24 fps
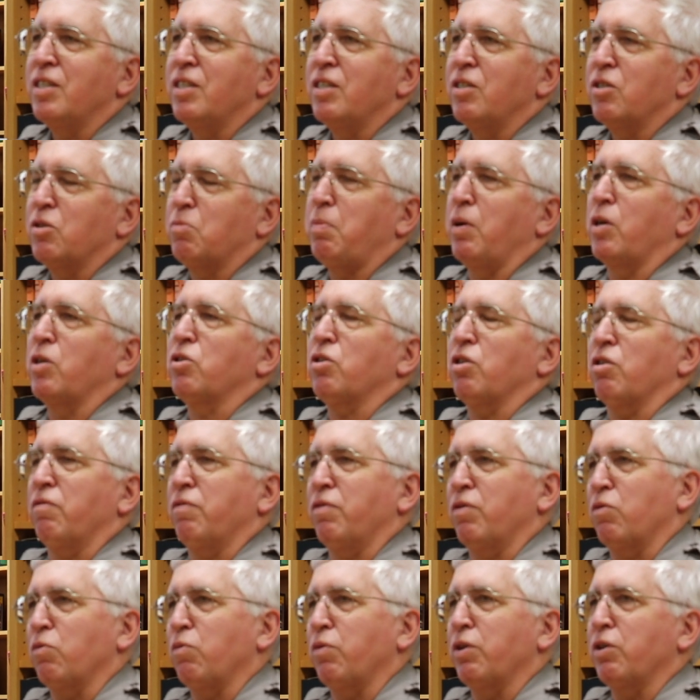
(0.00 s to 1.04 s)
Especially if
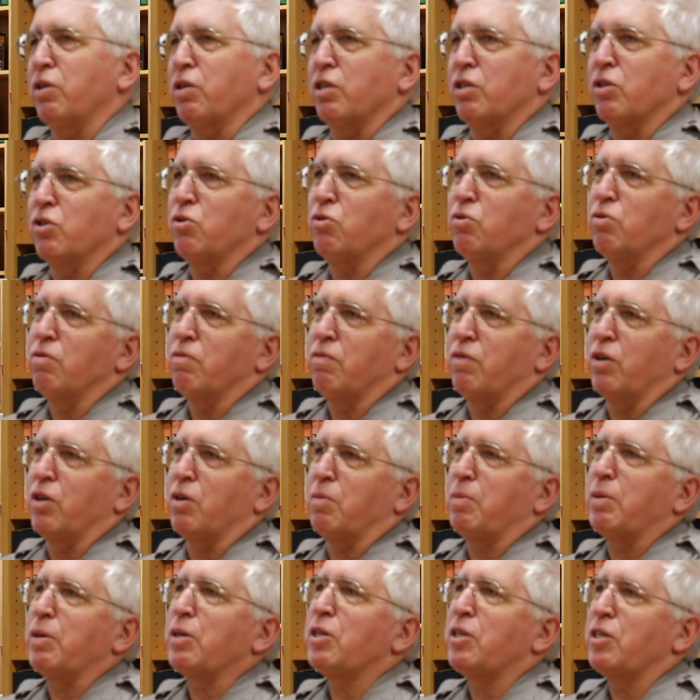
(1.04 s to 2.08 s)
you're wearing a suit of
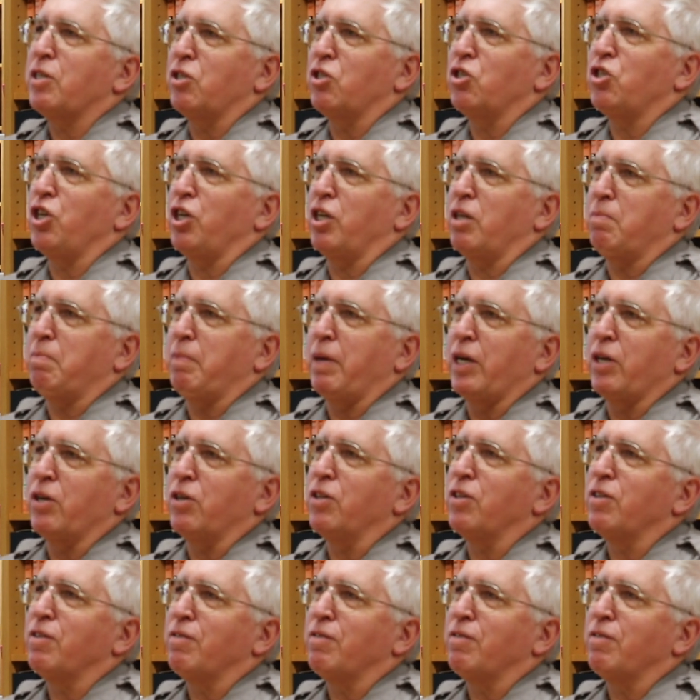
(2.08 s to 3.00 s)
armor and chainmail.